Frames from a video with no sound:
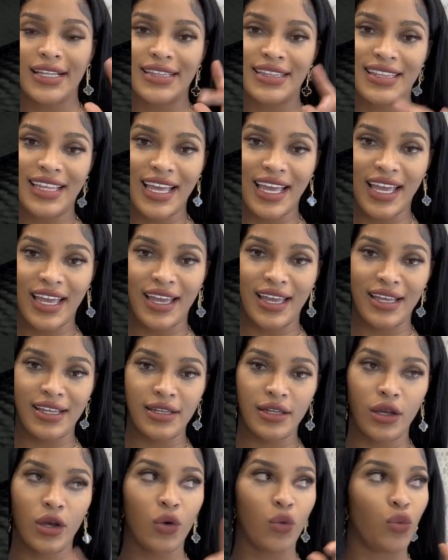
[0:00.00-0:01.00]
And
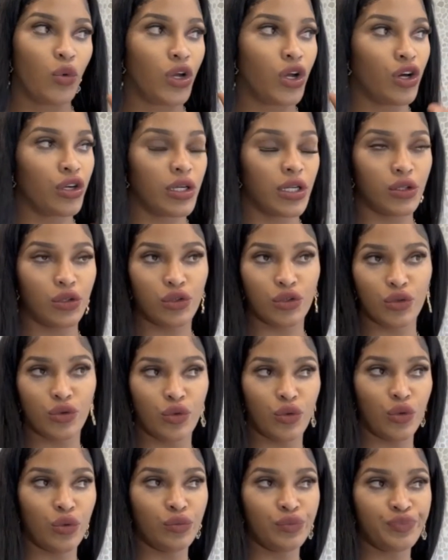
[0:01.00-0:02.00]
then we're gonna have
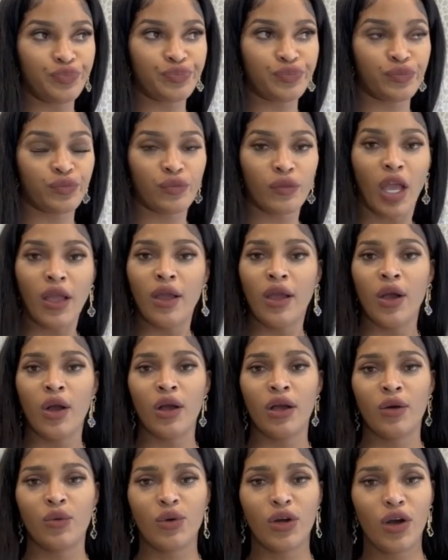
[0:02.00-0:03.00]

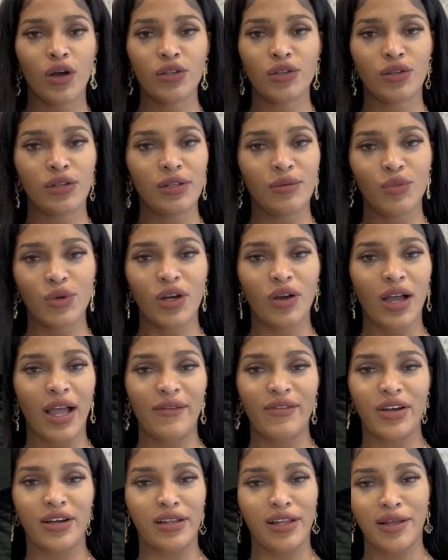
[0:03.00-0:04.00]
a
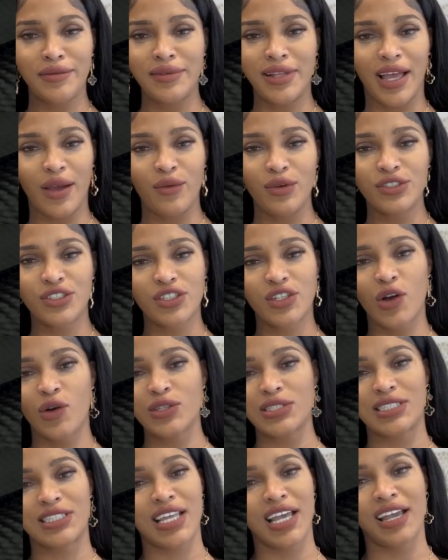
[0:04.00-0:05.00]
club night. We're just
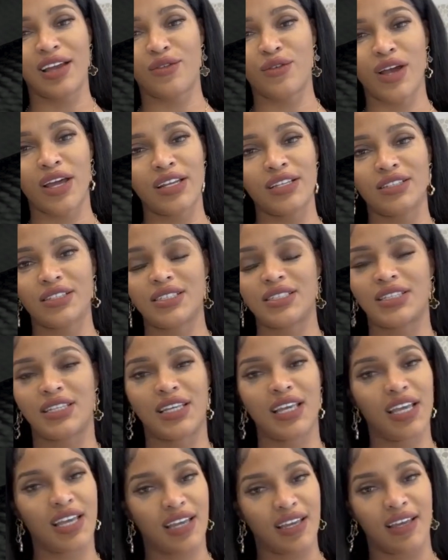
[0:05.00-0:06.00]
gonna stay around and
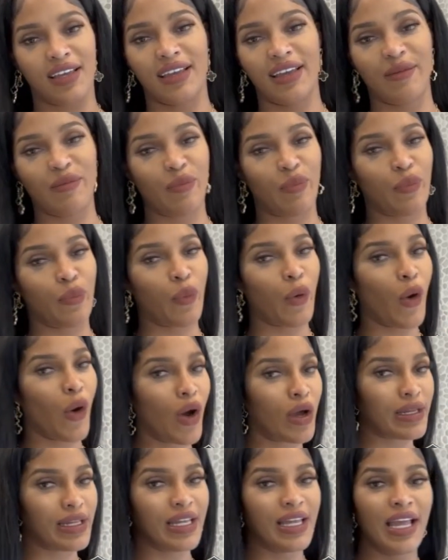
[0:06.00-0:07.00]
just kick it and
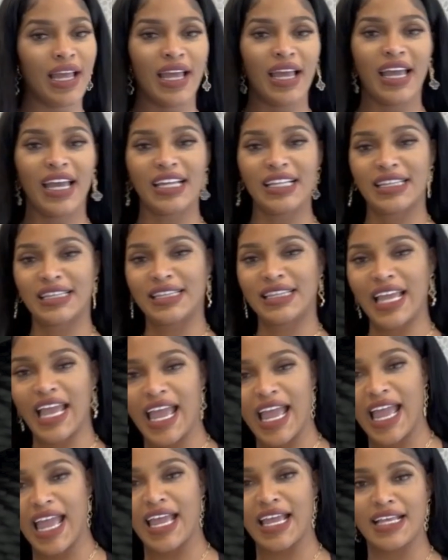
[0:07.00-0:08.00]
party and
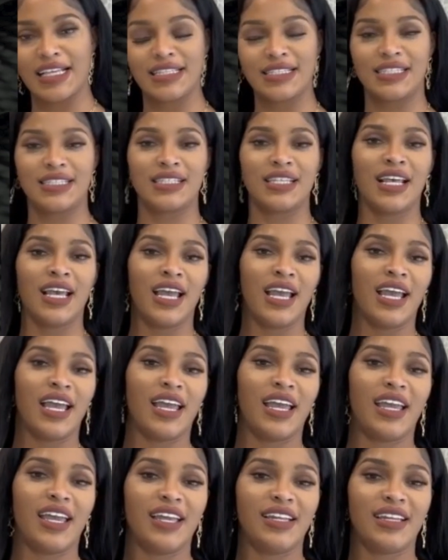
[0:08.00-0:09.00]
dance
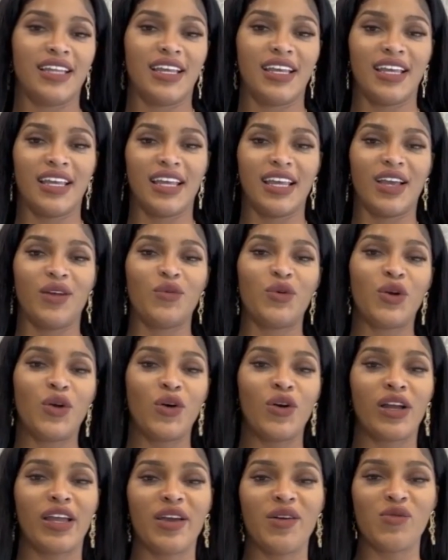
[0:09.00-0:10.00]
and we're
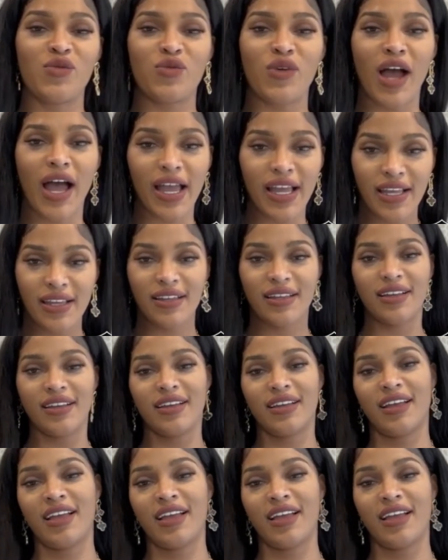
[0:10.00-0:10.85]
gonna get right.